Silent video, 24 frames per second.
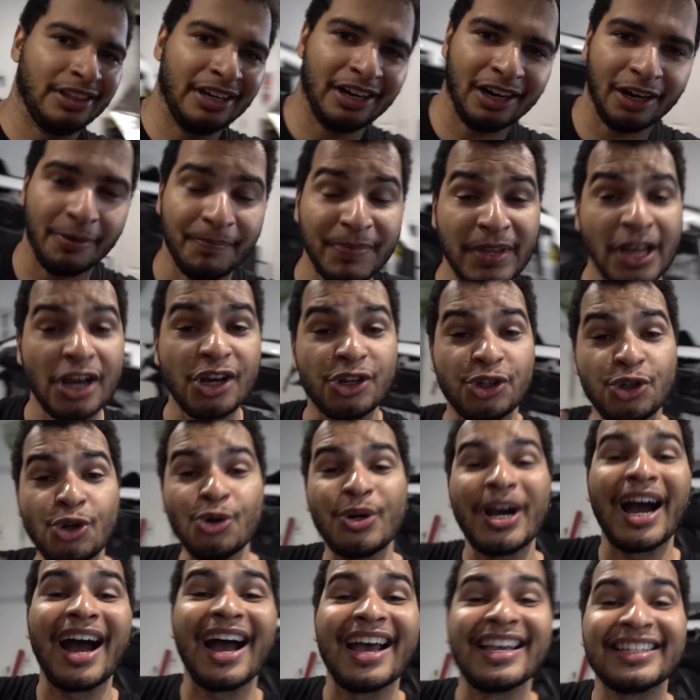there, you
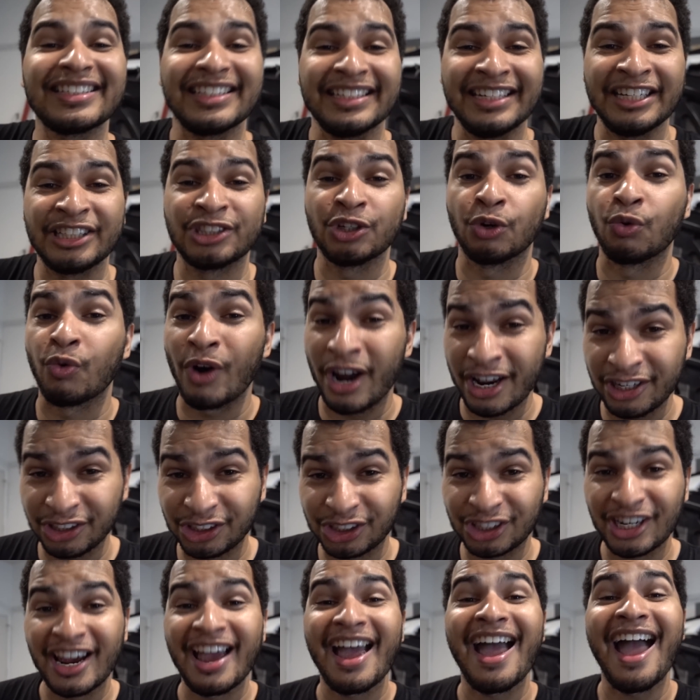guys need to
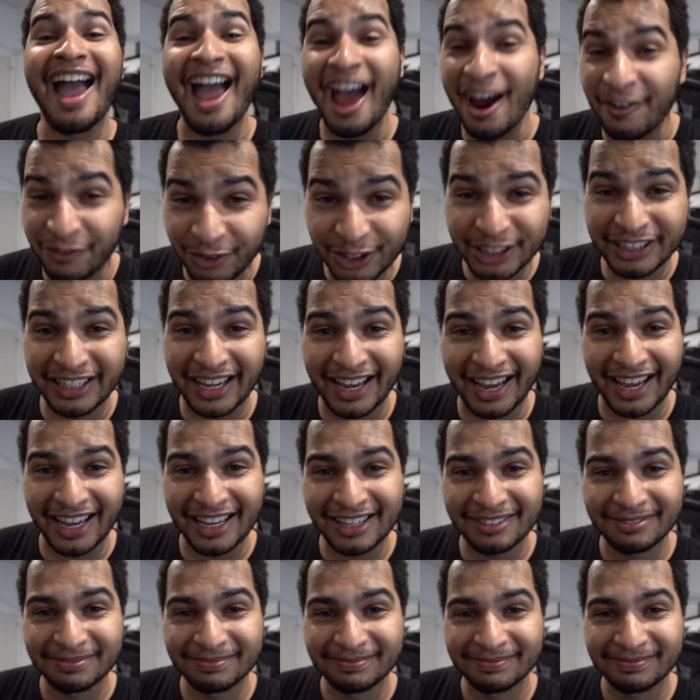wrench every day.